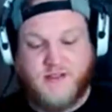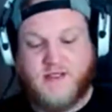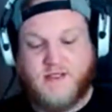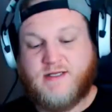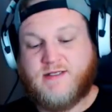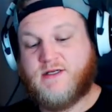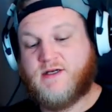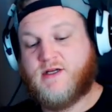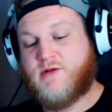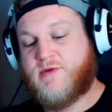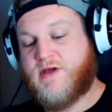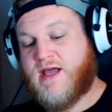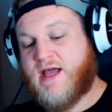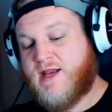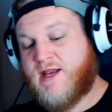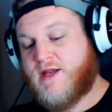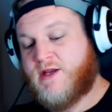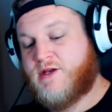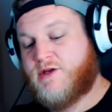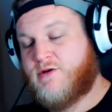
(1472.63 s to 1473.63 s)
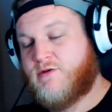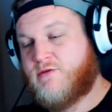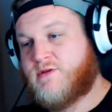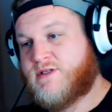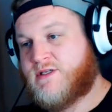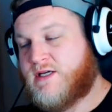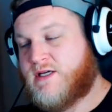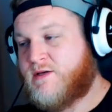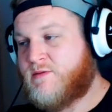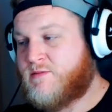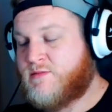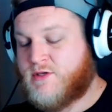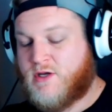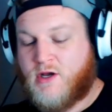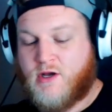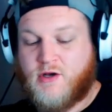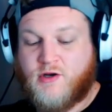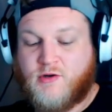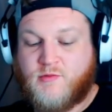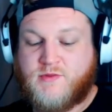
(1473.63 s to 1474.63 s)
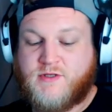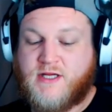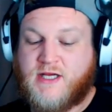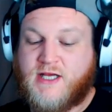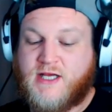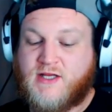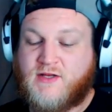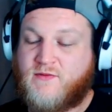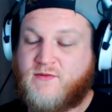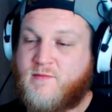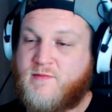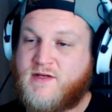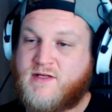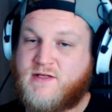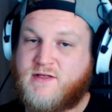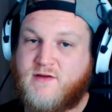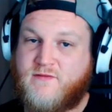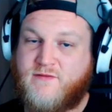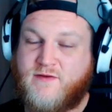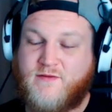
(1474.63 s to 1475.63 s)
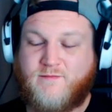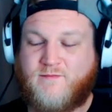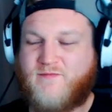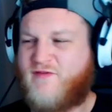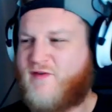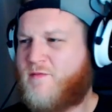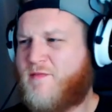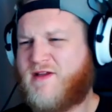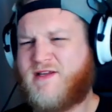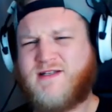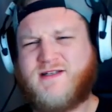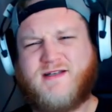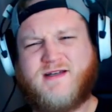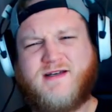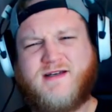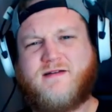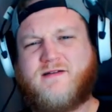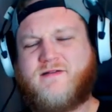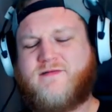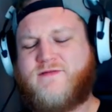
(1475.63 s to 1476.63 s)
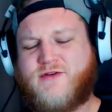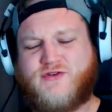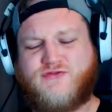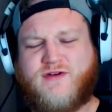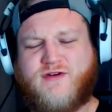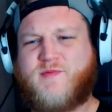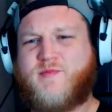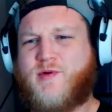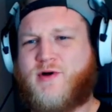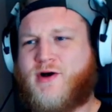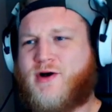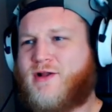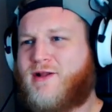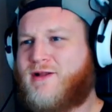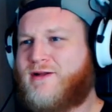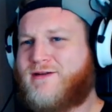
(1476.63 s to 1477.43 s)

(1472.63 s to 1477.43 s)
is there going to be any new teams or updates for Dreadball?